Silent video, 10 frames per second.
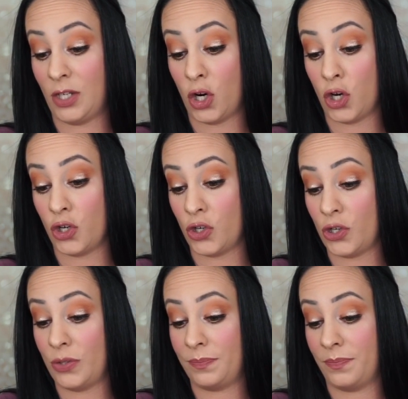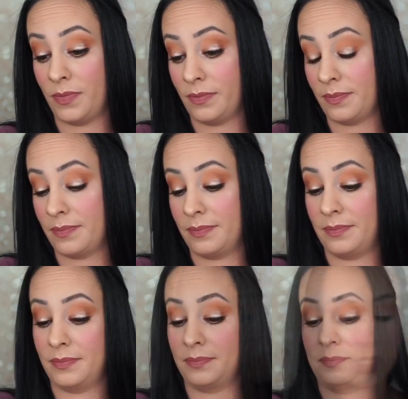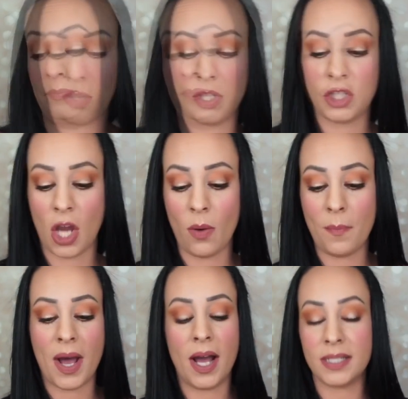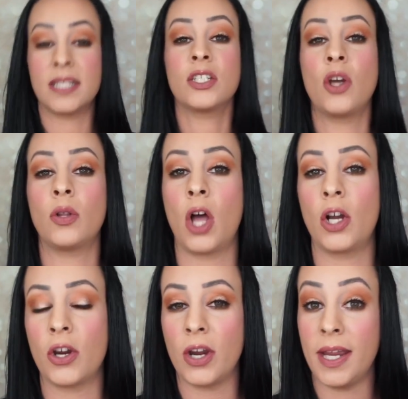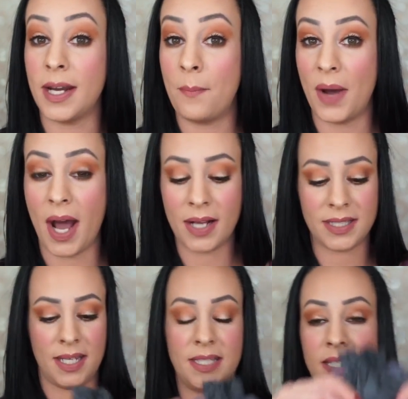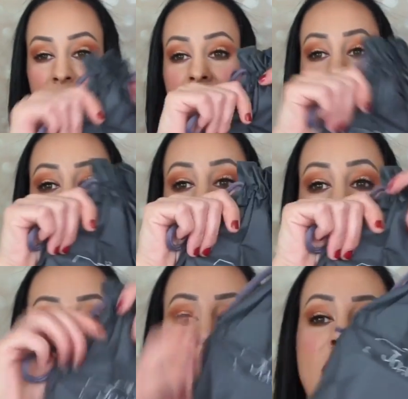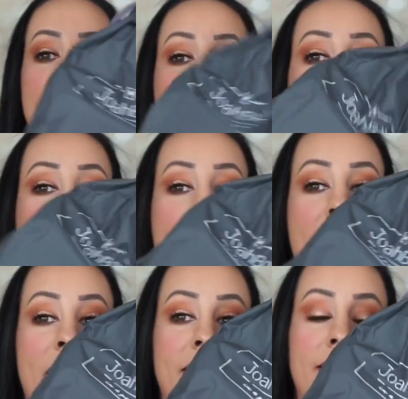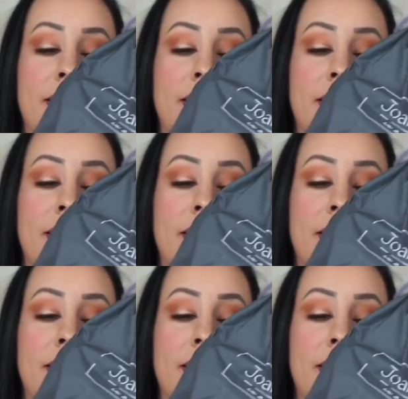girl. So the Joa box is no longer in a box. It's in like a little duffel bag.